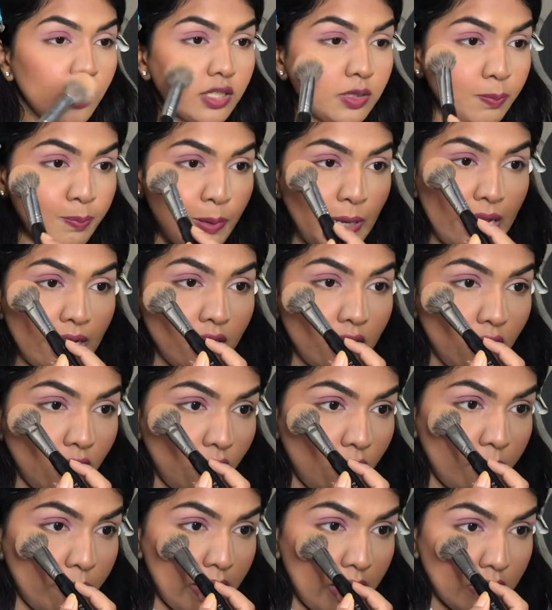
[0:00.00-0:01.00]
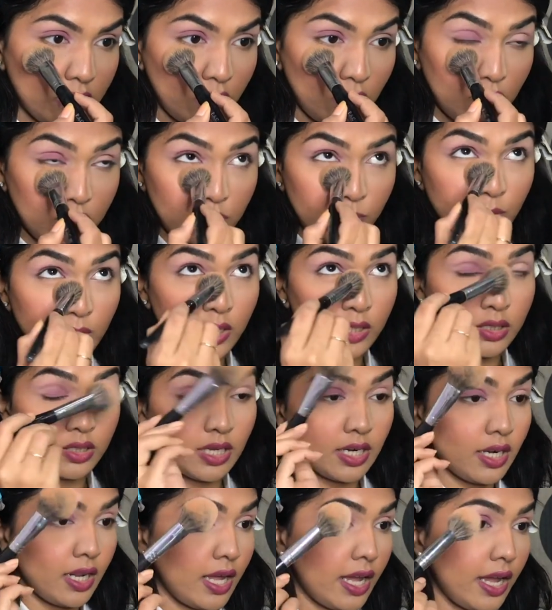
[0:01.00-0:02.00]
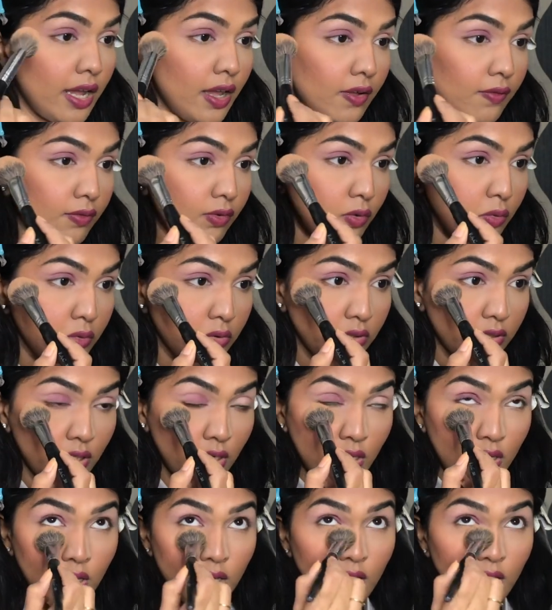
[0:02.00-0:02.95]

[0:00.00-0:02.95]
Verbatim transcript: first palette of bh cosmetics that i have used